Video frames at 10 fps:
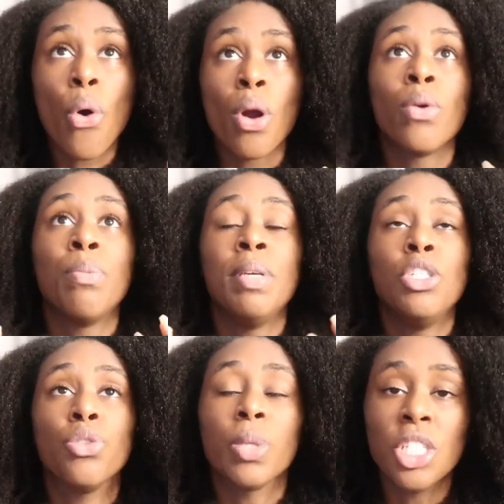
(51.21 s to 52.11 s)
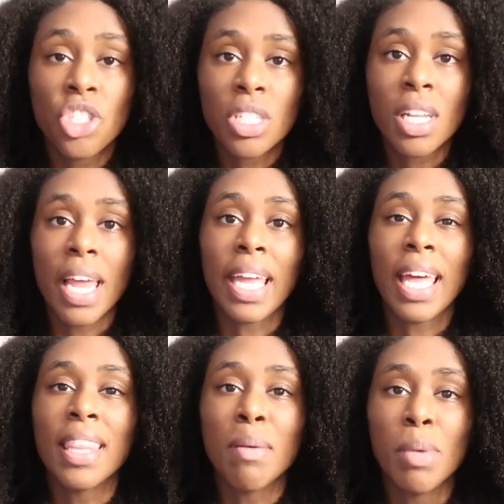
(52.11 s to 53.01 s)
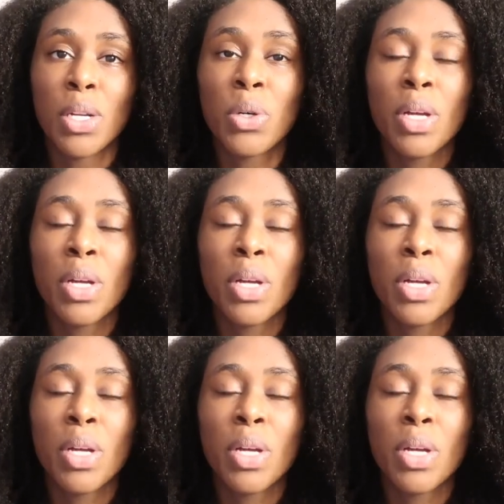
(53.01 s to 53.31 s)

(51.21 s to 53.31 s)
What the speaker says: or it would be drenched like in the middle.